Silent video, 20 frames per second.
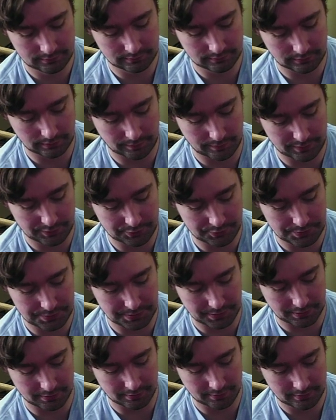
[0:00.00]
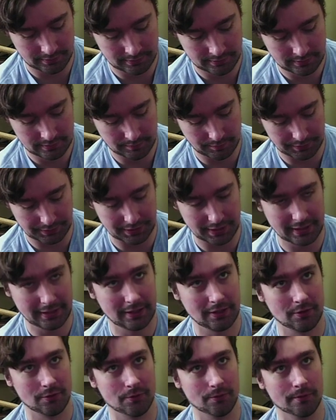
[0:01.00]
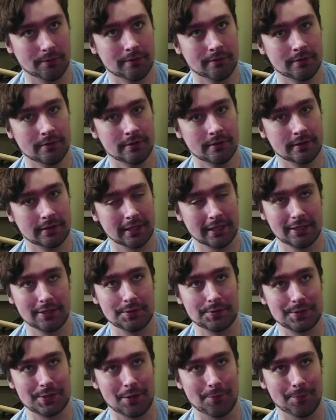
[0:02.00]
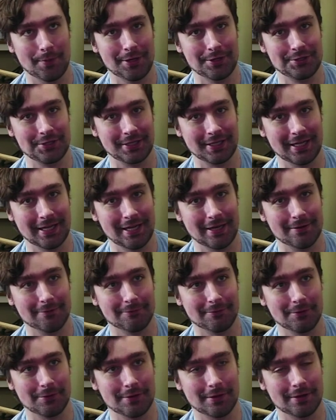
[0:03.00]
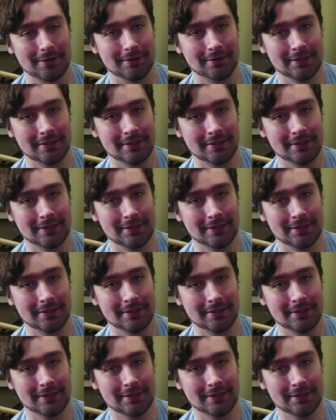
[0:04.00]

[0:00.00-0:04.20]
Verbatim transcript: I'm interested. But thank you, thank you so much again for the